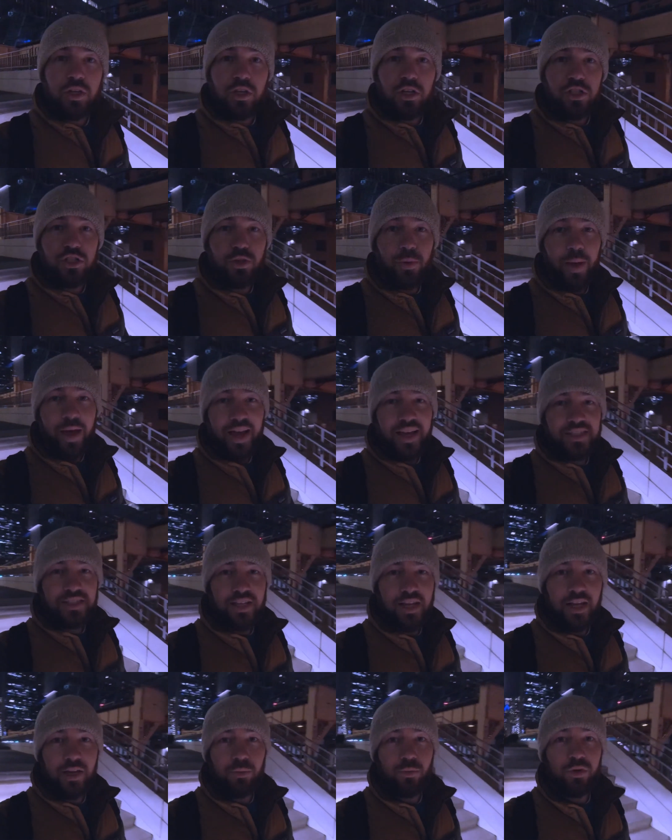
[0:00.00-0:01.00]
So as
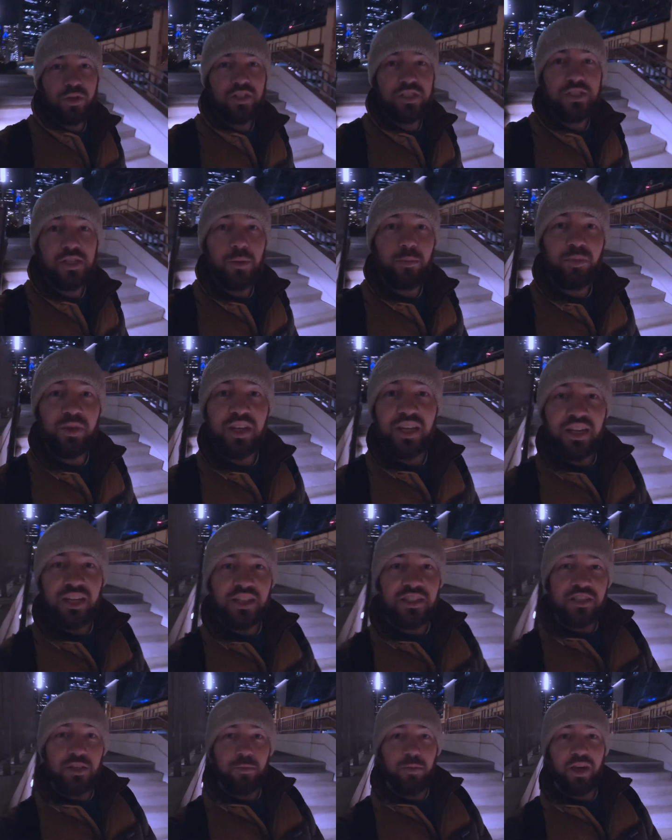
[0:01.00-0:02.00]
I was
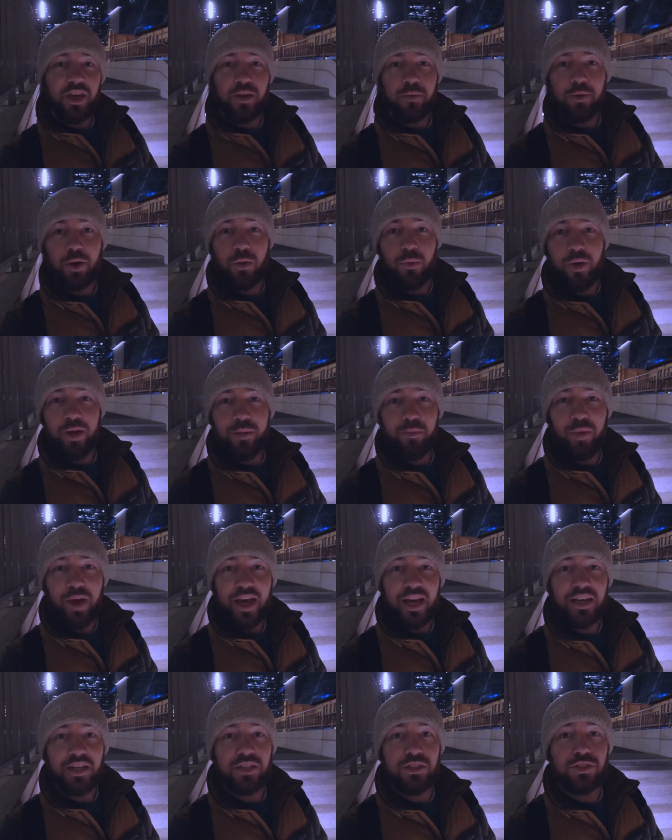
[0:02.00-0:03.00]
beginning to make my way
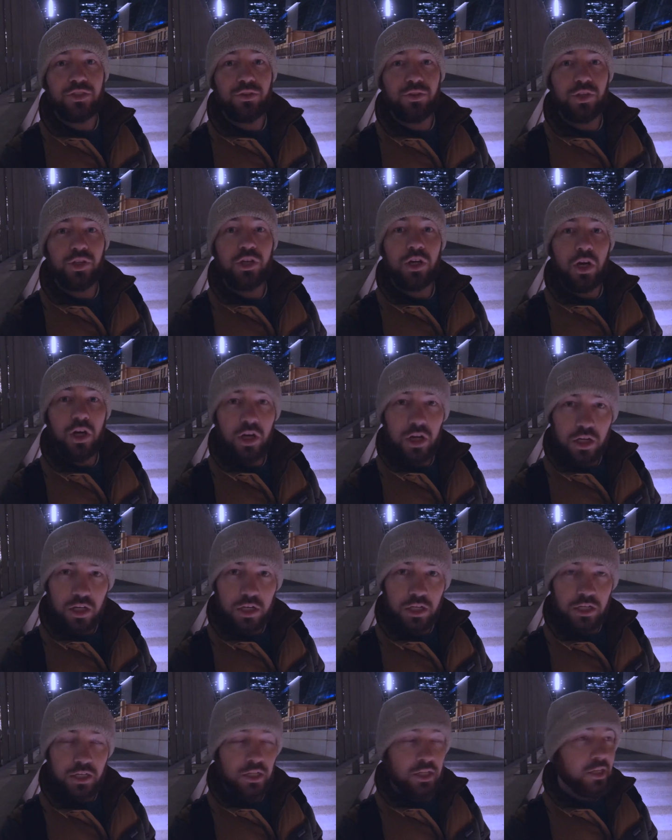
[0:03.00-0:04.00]
back to the
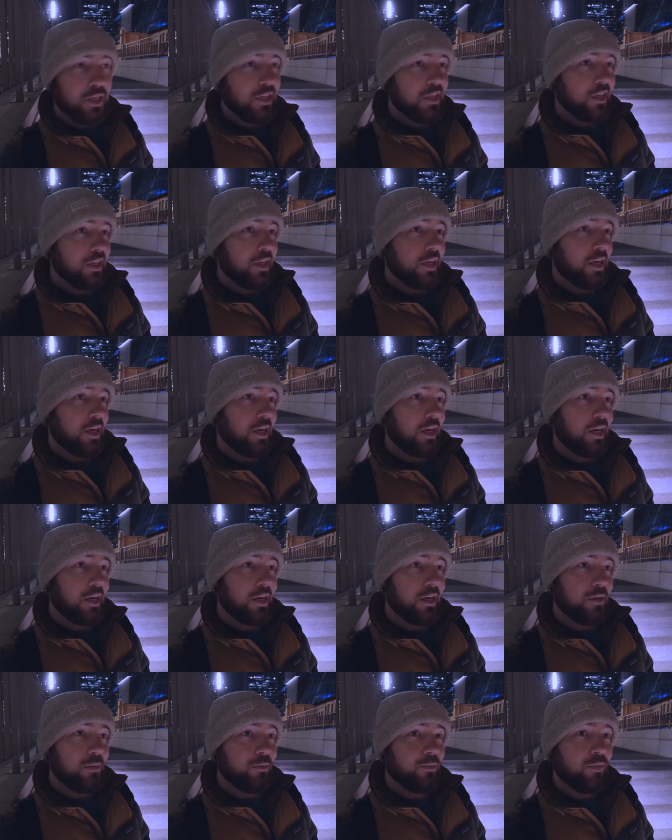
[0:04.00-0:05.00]
car,
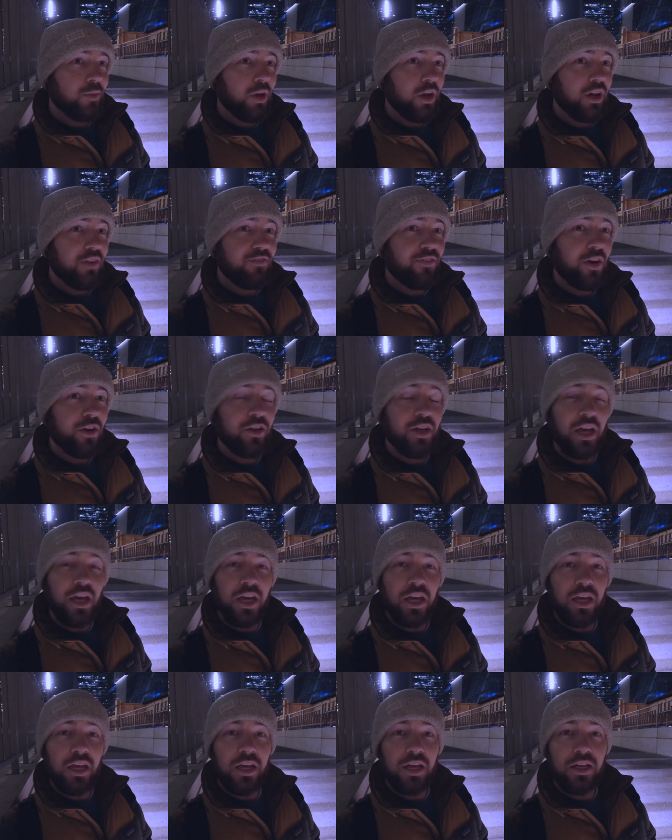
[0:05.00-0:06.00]
found
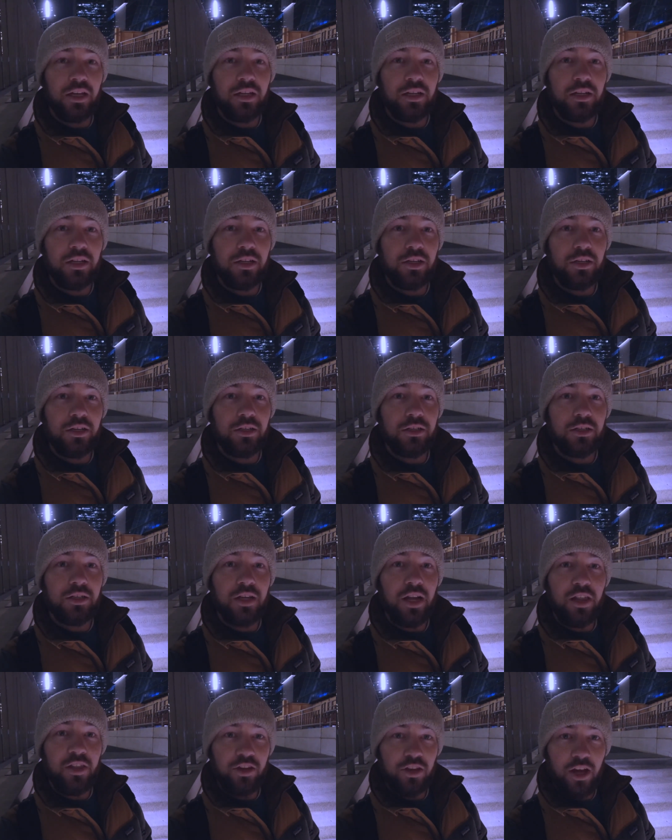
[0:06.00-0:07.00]

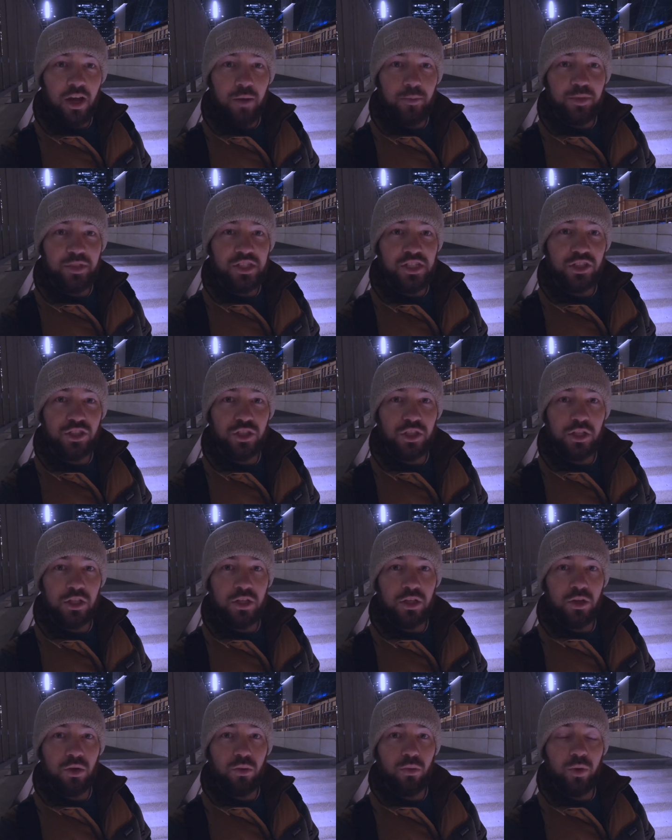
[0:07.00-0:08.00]
another composition
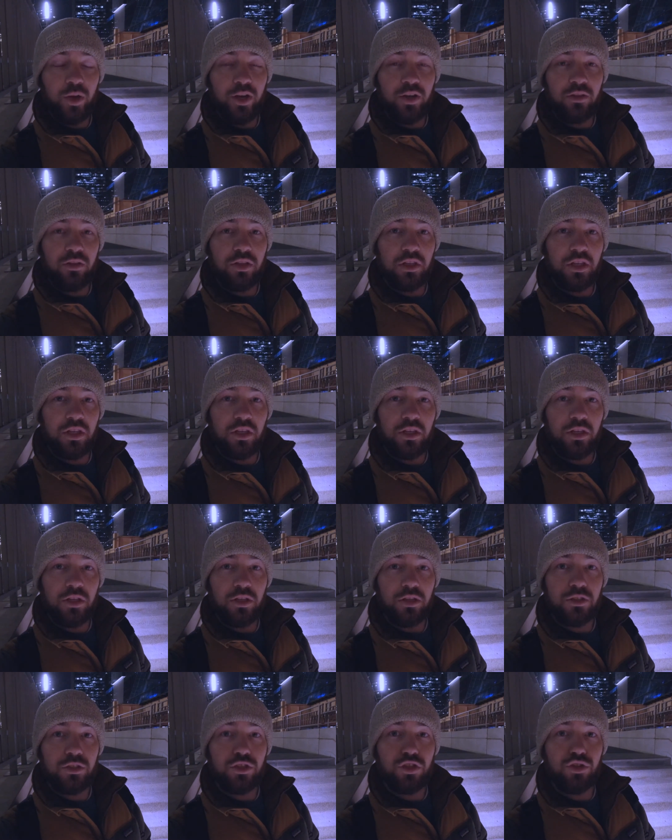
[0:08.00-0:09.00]
where
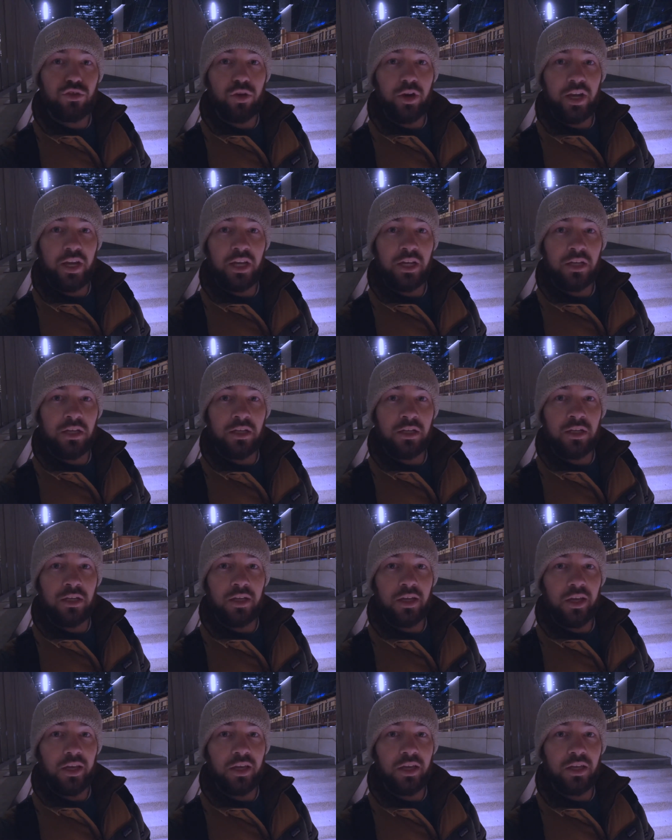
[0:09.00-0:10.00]
the train
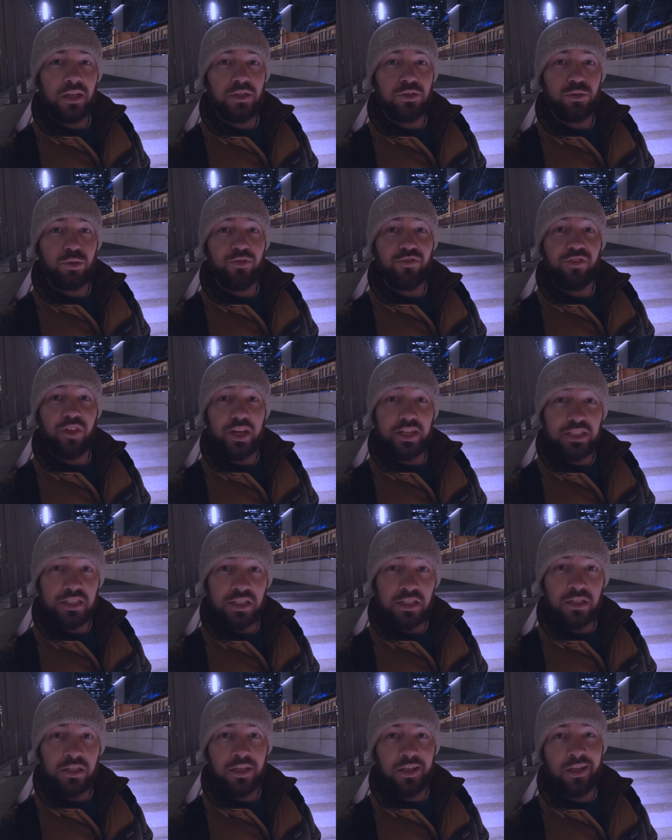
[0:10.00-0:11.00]
is
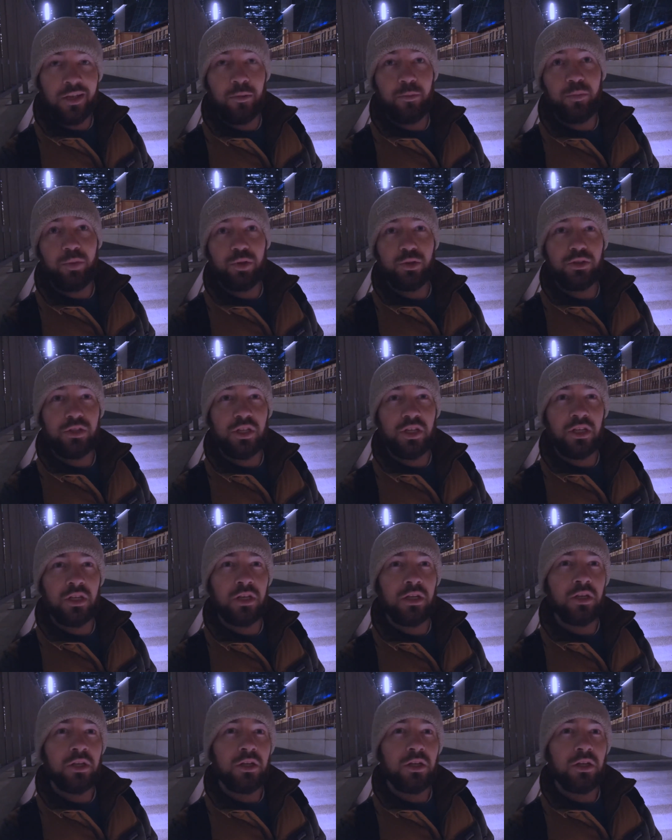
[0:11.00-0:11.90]
reflecting in a building